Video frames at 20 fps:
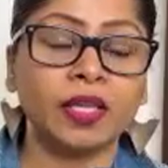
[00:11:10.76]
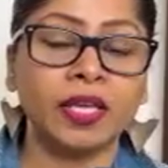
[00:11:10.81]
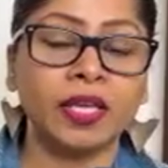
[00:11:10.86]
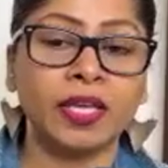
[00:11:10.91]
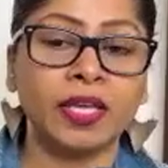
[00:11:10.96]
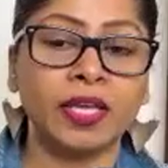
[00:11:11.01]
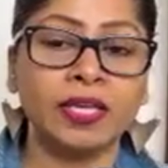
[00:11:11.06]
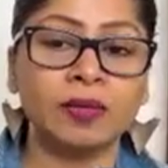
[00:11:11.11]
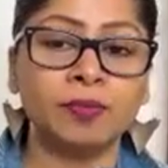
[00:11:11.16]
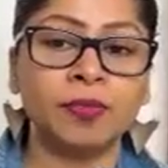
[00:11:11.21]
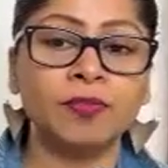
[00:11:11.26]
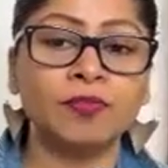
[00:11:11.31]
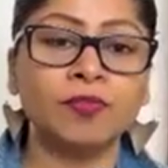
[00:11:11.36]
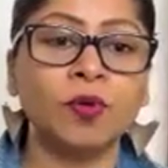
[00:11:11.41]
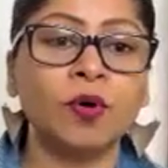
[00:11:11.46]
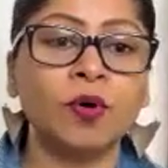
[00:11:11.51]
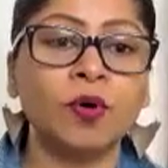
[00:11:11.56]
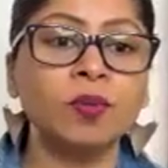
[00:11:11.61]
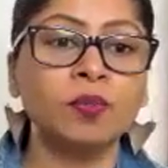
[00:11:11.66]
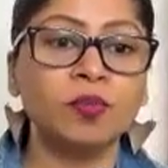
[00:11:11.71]
And
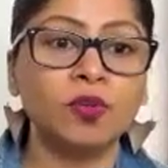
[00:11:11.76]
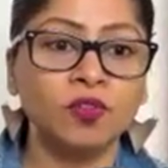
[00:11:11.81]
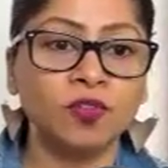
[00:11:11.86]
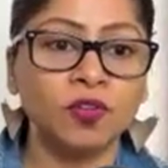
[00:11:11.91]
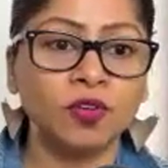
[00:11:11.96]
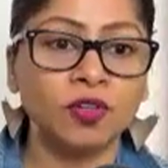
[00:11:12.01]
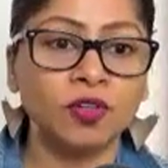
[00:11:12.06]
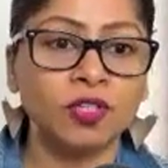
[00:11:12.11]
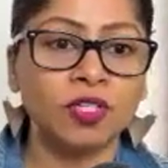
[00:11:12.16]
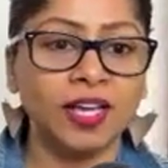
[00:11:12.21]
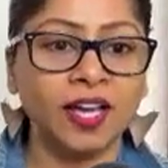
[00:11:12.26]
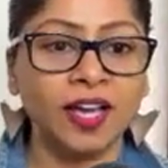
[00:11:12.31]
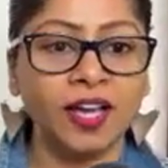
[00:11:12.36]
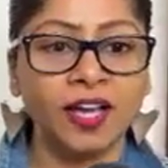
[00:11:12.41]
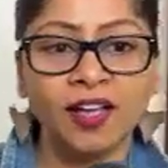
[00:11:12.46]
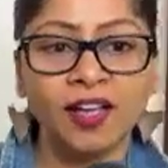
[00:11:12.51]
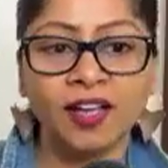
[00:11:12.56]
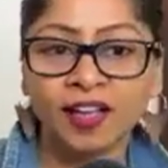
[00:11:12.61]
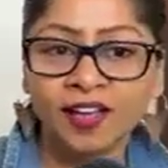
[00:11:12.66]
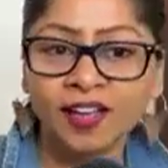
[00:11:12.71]
before we move on to
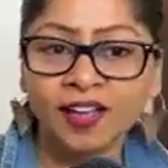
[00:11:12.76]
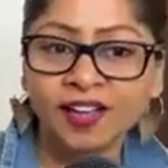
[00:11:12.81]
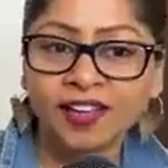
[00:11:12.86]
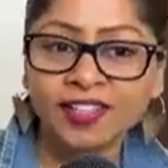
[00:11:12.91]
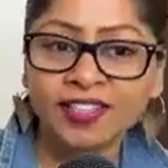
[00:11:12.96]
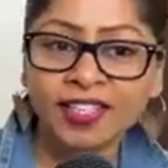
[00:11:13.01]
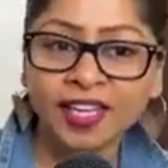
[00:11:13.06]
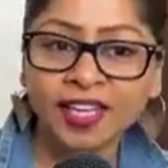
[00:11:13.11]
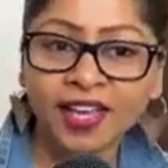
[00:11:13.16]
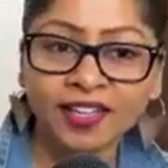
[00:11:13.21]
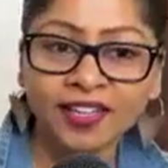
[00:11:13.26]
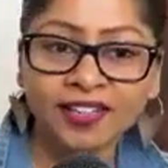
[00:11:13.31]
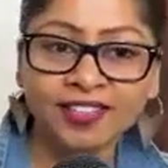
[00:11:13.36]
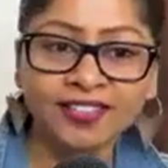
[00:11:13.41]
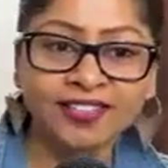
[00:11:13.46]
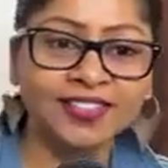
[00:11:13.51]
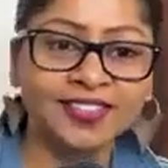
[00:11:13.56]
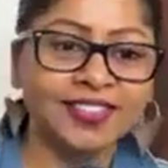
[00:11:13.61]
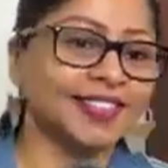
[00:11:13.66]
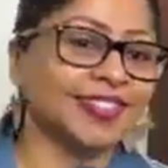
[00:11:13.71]
that
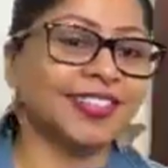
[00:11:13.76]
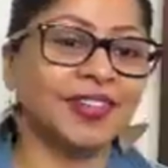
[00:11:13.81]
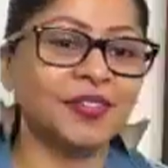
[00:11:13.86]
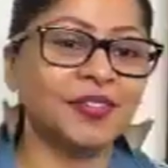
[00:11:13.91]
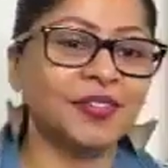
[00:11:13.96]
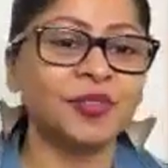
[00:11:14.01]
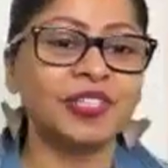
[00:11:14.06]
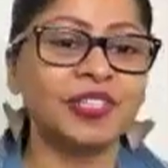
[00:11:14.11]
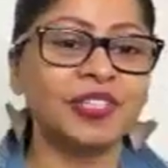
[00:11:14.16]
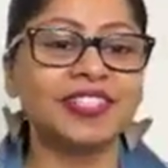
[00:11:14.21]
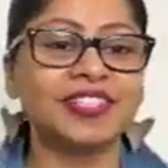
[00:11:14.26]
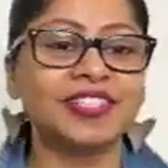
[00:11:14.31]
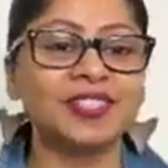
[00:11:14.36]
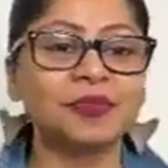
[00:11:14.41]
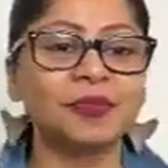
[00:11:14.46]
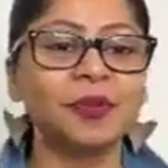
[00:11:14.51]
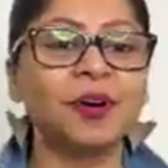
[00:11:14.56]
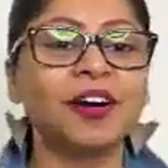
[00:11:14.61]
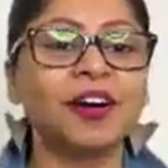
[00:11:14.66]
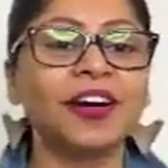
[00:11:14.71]
technical stuff, which
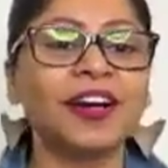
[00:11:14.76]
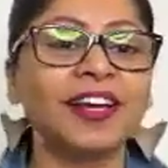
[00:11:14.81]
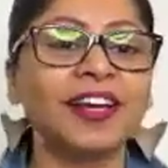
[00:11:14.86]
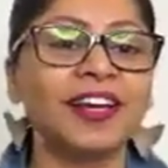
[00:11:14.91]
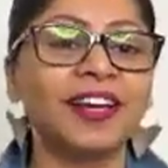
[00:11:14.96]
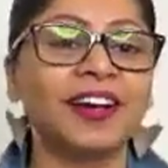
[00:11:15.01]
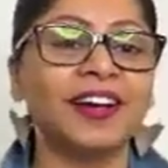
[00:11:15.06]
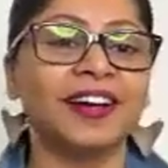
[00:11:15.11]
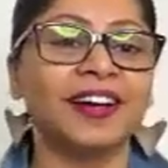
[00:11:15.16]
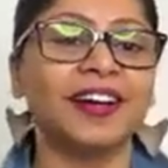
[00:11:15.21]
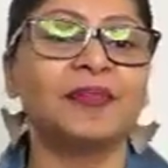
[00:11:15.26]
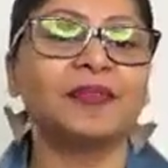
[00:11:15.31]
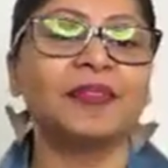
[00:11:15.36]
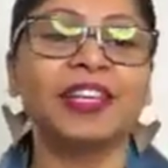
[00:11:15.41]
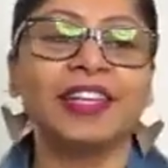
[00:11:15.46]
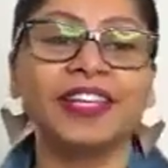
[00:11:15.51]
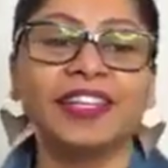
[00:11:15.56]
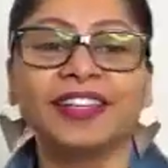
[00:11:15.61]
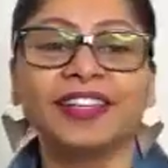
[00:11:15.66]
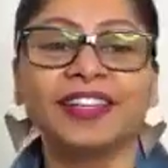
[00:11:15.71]
is why I'm
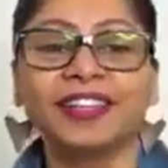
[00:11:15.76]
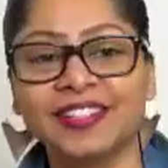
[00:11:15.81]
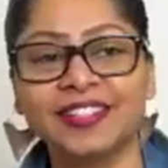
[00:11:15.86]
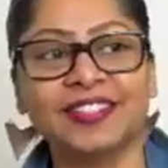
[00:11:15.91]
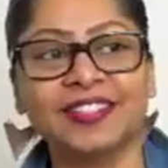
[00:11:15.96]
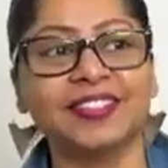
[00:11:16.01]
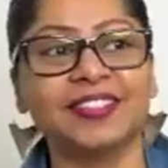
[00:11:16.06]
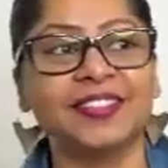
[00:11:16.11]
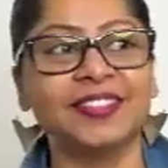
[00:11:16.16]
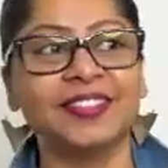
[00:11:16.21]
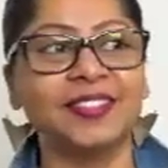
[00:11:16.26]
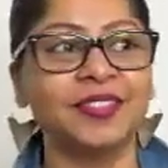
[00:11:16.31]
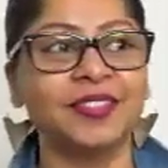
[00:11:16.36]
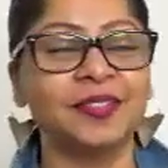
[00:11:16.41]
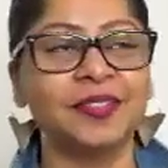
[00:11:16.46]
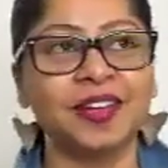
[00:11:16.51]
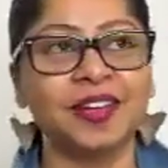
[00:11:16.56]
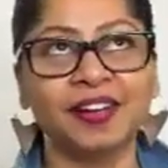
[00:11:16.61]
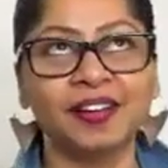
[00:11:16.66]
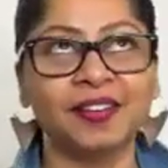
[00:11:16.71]
here
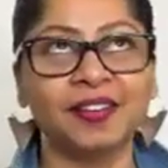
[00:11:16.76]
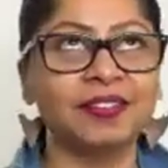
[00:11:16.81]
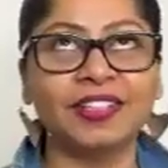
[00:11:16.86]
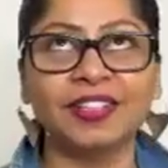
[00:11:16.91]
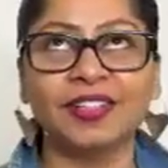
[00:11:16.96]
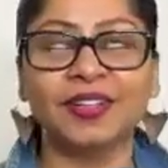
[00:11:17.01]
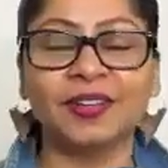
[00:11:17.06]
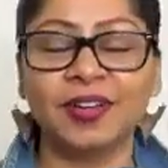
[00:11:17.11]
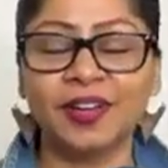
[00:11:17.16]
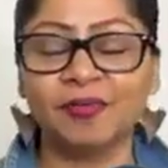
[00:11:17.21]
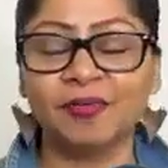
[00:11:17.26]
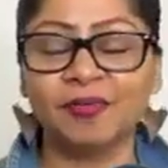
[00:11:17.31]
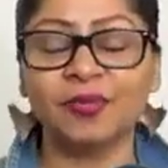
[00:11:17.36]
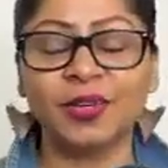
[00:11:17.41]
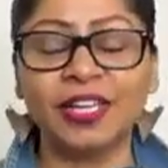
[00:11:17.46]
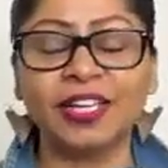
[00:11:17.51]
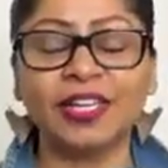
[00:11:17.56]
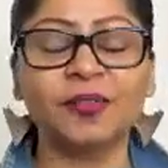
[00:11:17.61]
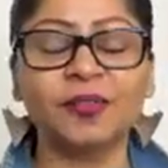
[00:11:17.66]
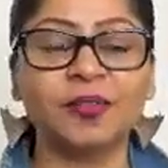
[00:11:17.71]
to,
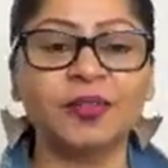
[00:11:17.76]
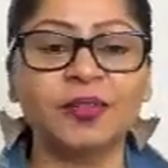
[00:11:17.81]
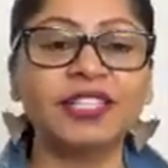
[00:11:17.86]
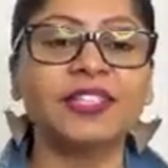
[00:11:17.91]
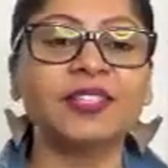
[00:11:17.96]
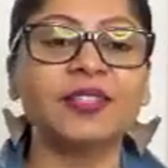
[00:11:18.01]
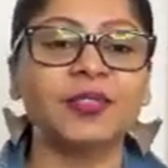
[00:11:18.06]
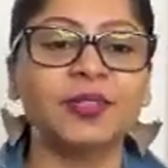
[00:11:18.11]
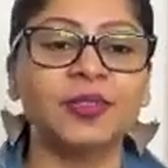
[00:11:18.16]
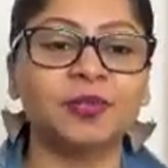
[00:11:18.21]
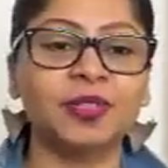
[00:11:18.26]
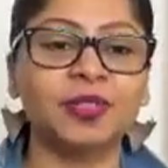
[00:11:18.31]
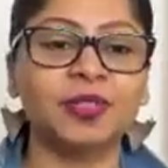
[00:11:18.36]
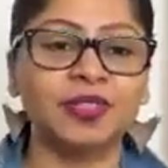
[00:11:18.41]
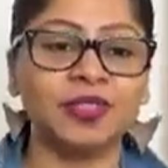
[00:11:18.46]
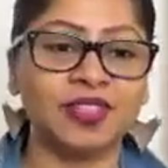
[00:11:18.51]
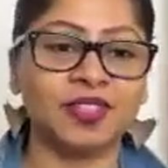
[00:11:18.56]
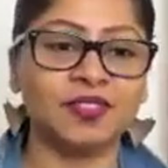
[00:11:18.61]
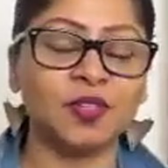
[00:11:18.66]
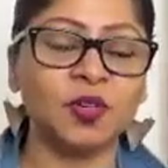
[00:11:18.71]
I'm here with you
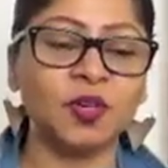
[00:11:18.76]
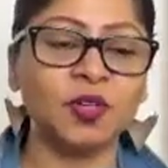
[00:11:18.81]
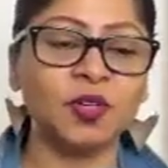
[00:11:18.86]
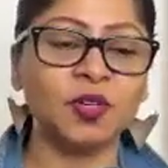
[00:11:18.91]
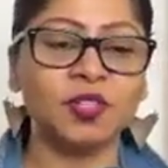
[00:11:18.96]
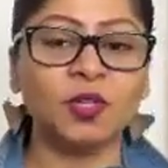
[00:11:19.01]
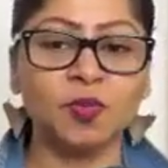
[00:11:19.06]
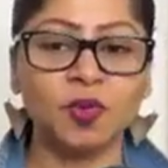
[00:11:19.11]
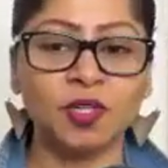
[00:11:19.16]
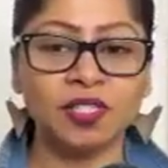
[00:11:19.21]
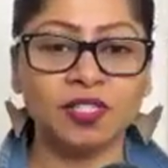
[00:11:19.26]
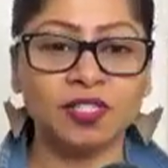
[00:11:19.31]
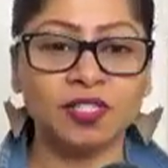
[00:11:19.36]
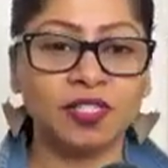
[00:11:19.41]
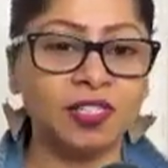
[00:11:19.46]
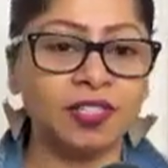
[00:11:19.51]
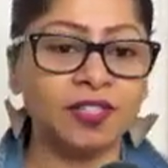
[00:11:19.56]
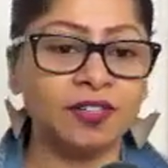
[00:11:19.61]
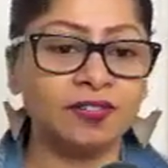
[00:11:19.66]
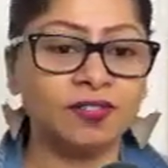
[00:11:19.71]
because I've got so much to
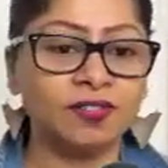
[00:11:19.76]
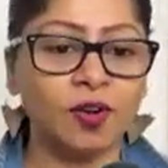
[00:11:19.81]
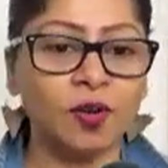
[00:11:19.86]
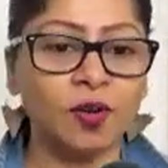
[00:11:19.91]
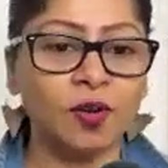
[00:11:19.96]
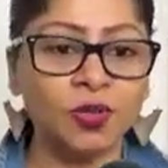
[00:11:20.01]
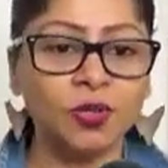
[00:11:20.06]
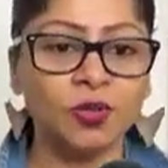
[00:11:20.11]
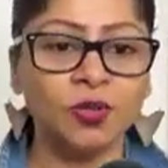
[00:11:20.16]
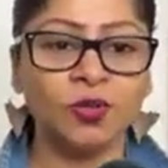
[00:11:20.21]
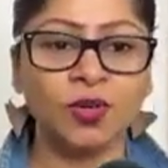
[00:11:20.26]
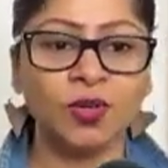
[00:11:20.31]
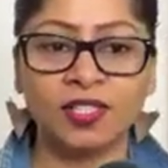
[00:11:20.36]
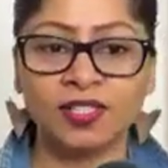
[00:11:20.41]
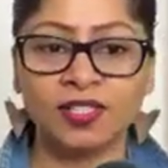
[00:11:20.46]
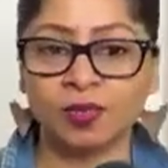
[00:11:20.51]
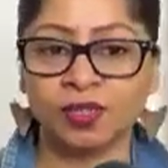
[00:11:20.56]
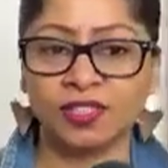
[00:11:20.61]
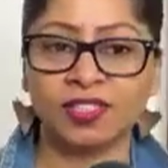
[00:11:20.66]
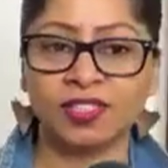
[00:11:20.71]
learn from you
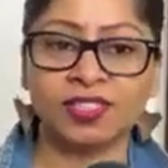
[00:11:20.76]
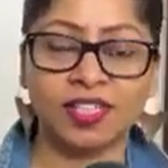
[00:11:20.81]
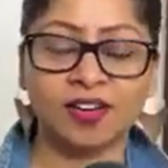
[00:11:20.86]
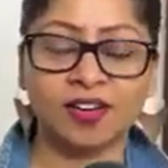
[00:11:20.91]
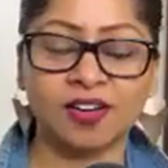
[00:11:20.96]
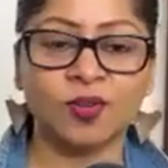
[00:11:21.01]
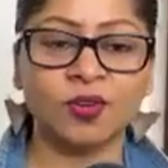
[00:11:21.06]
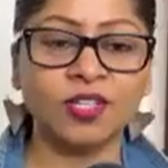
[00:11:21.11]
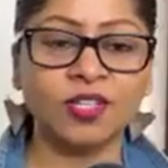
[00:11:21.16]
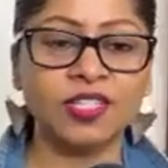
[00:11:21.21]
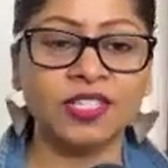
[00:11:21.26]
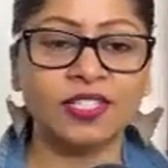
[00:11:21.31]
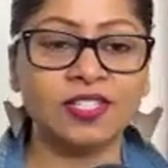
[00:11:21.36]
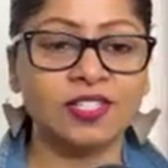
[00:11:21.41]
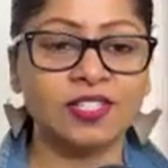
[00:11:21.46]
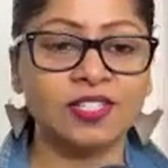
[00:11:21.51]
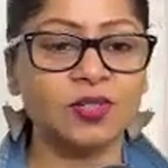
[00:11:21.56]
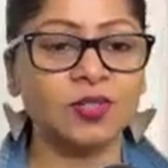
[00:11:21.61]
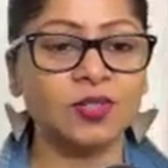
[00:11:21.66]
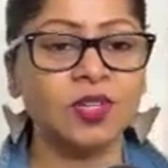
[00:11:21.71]
as well as our
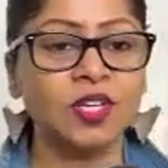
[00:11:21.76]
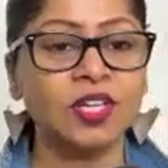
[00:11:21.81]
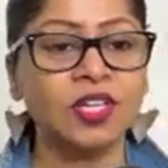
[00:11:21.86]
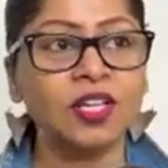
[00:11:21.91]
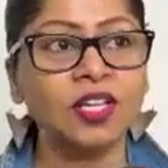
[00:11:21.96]
audience do.